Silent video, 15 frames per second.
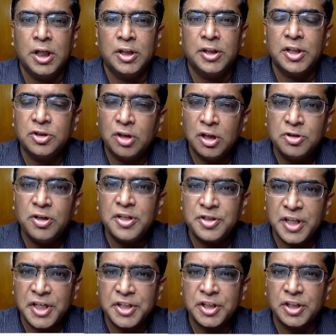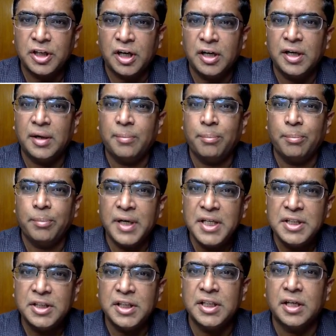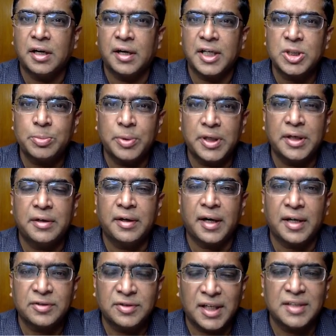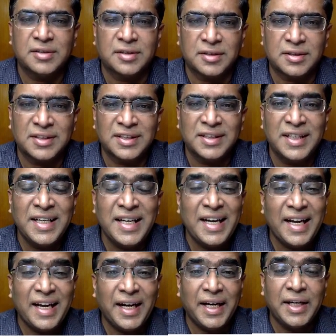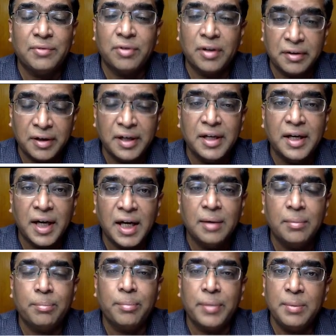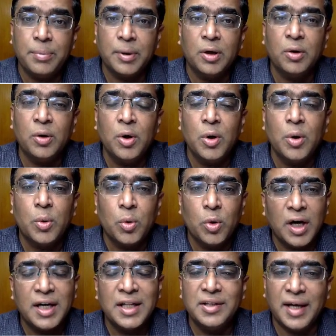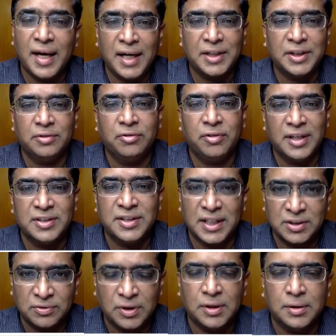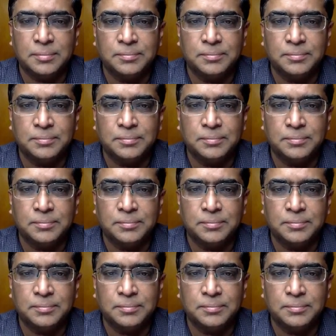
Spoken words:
There is also a section on breathing or respiratory exercises. It will really help people who are in the active phase as well.